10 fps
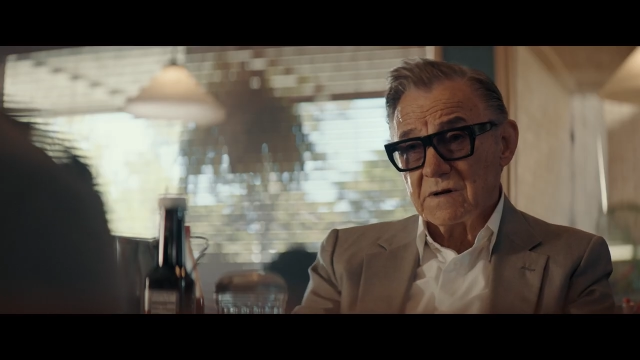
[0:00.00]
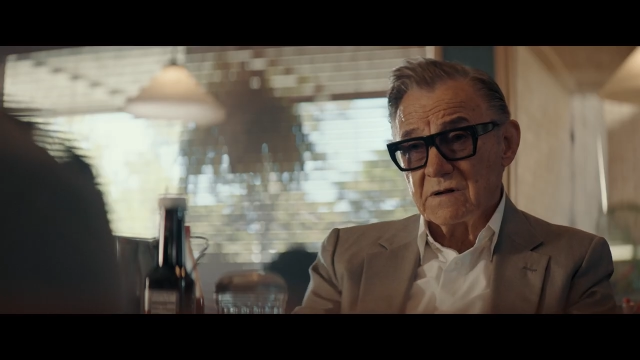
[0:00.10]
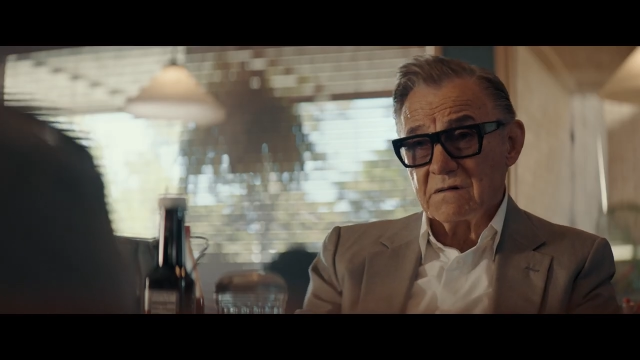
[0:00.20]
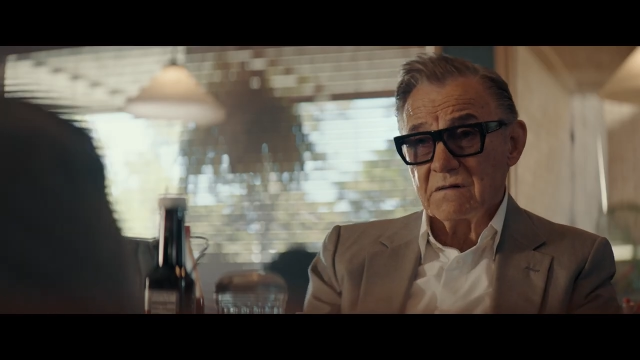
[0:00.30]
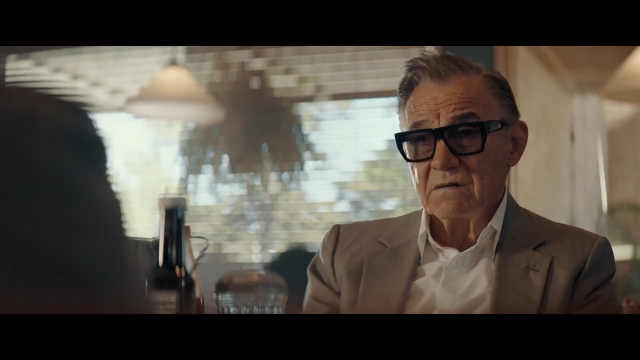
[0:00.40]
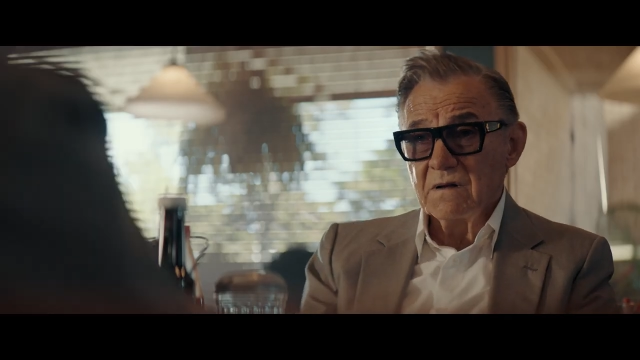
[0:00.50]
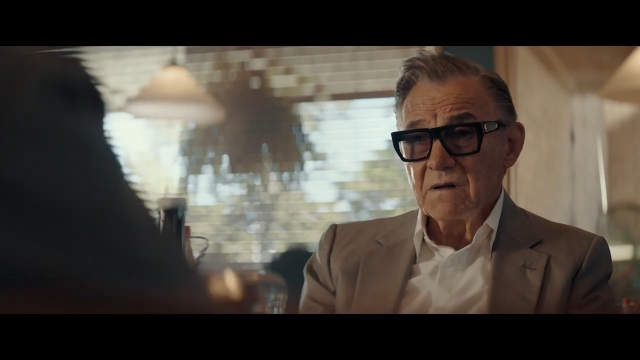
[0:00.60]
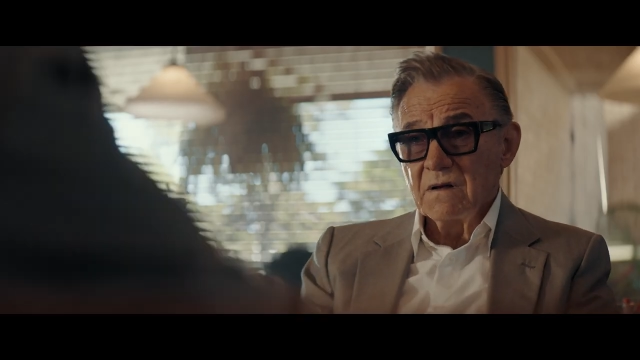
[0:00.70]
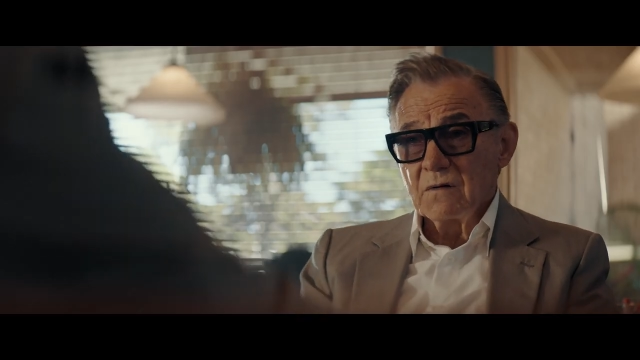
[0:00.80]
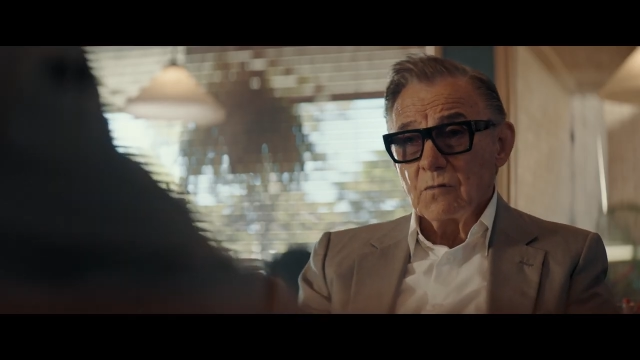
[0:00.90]
a little
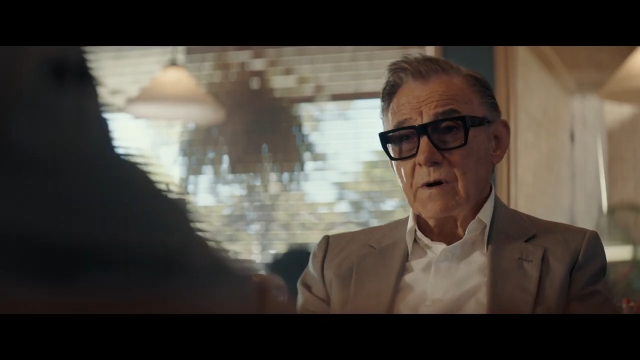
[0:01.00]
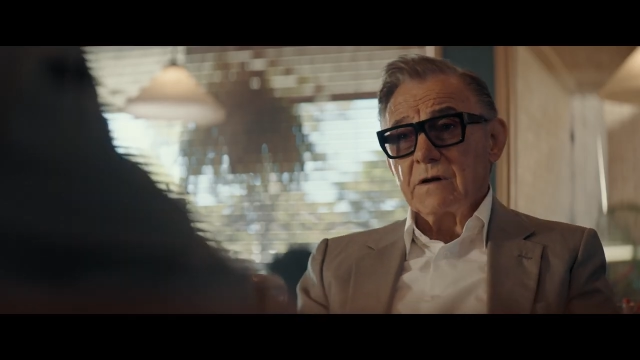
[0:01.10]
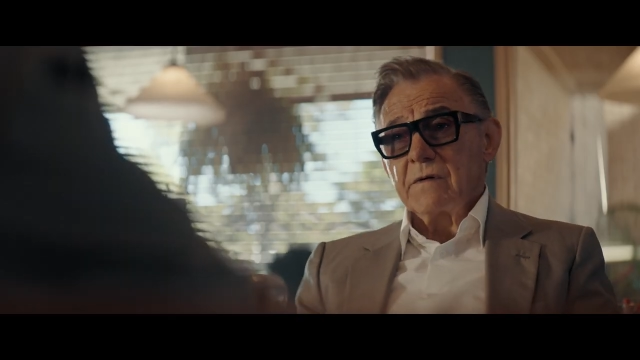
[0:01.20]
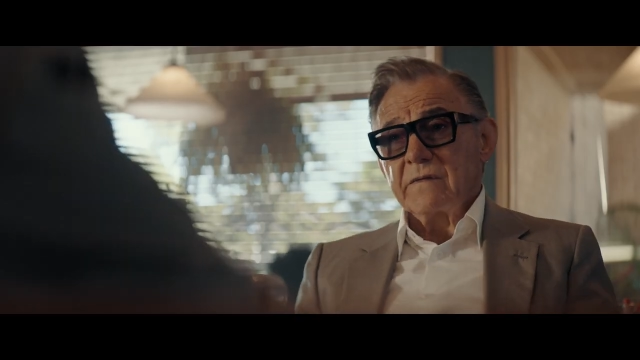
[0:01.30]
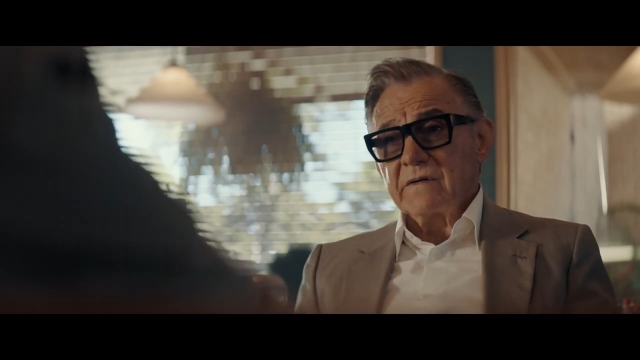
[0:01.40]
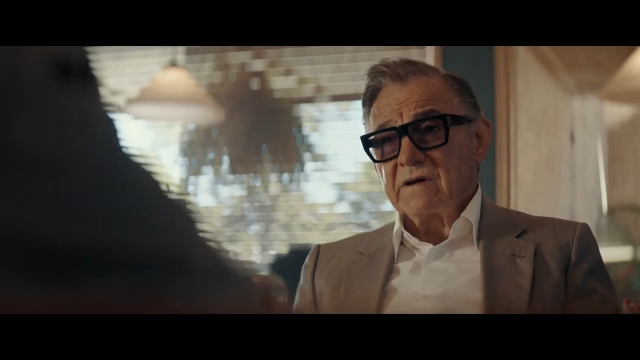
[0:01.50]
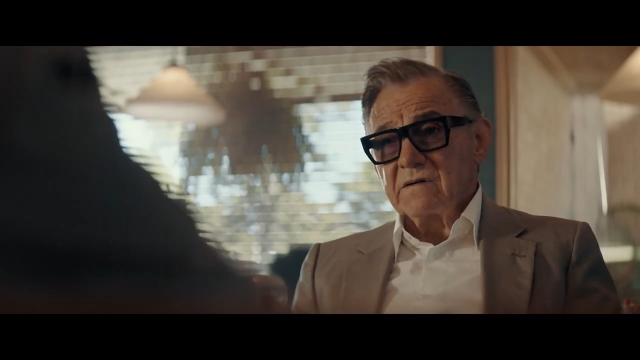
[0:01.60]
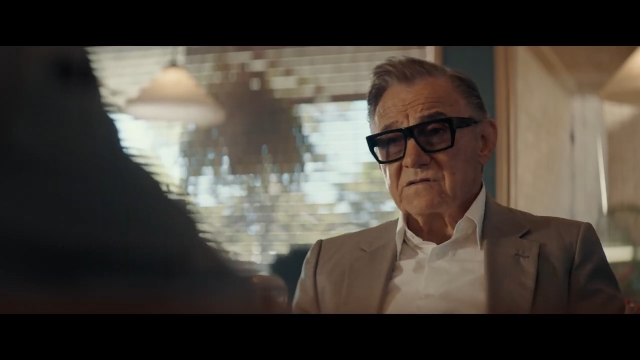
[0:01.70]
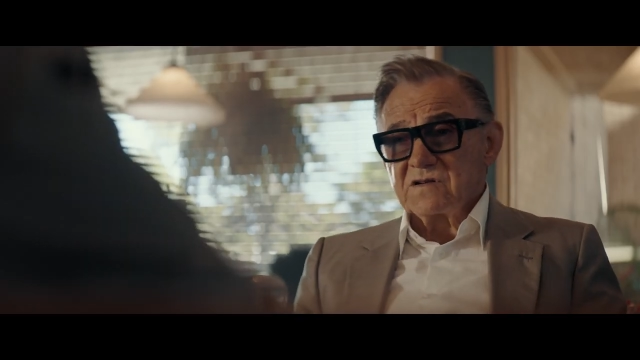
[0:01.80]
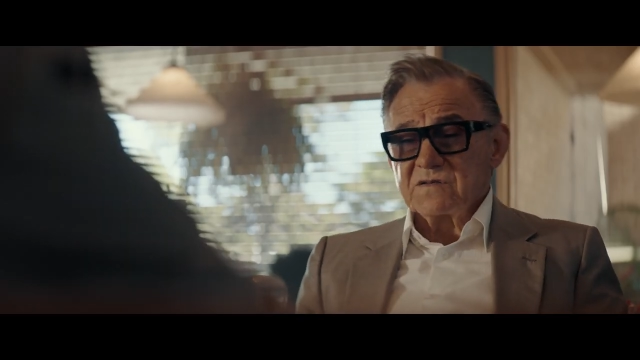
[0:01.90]
white around the
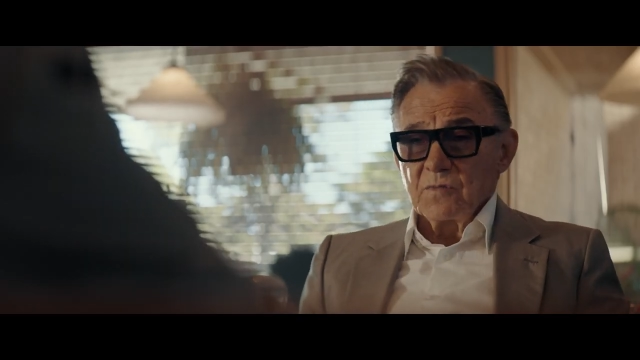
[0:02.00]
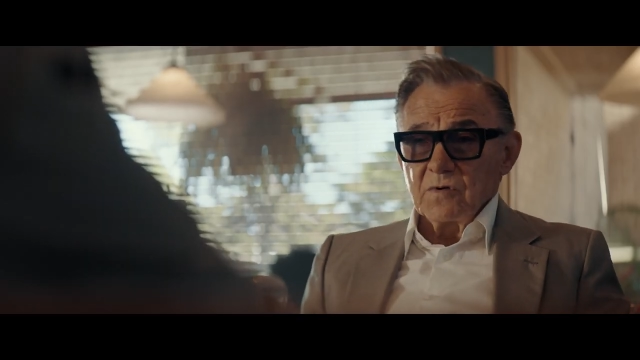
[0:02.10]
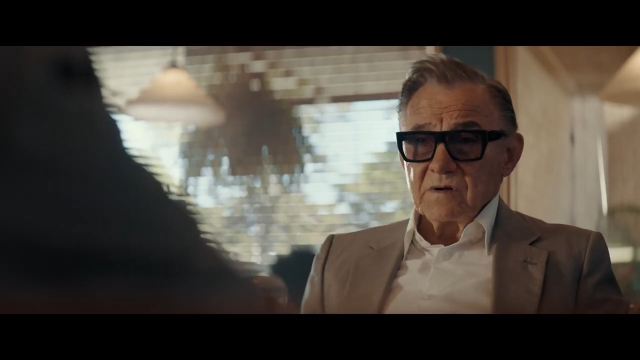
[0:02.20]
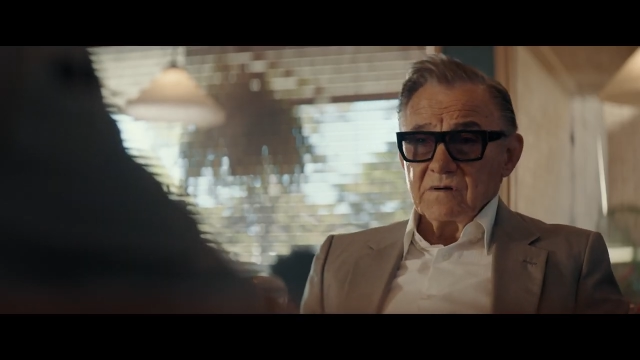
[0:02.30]
gills this morning.